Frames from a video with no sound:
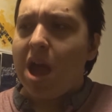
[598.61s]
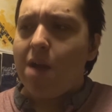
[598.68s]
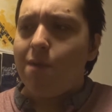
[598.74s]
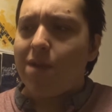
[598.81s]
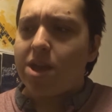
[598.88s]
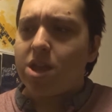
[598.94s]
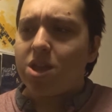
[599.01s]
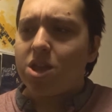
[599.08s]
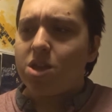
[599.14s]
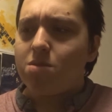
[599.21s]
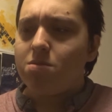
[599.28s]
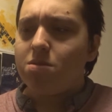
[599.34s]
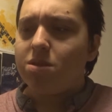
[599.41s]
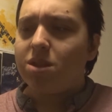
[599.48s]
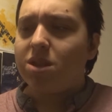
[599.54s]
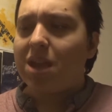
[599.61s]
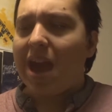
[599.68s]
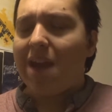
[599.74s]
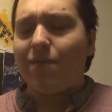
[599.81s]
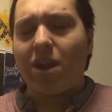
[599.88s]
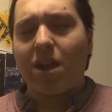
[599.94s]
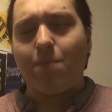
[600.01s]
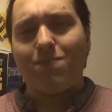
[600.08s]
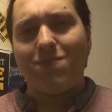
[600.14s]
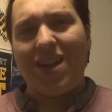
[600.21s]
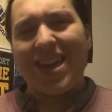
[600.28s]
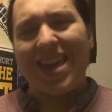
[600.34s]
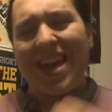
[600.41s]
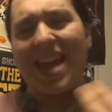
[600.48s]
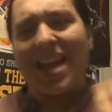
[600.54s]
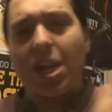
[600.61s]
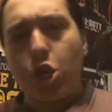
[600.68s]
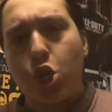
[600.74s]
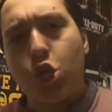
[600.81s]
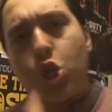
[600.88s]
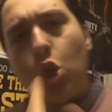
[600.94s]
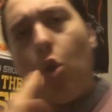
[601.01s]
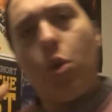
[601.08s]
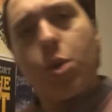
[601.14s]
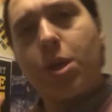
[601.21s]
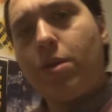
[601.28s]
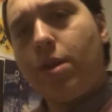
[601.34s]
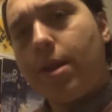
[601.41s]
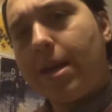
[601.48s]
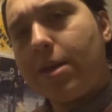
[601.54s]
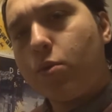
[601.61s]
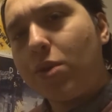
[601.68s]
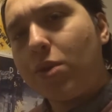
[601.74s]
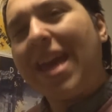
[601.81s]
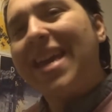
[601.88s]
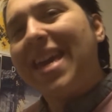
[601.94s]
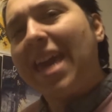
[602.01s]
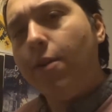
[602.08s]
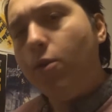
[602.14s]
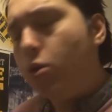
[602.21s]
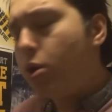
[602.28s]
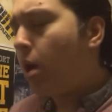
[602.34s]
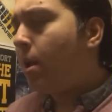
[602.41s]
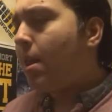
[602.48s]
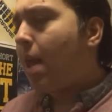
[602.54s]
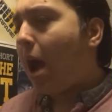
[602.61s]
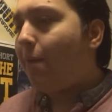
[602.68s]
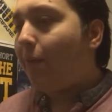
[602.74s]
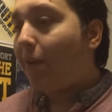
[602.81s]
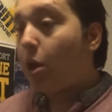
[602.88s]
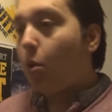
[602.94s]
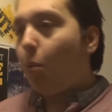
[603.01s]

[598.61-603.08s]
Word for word: and then you have like a, you're getting shot or something like that, you're getting killed, and then you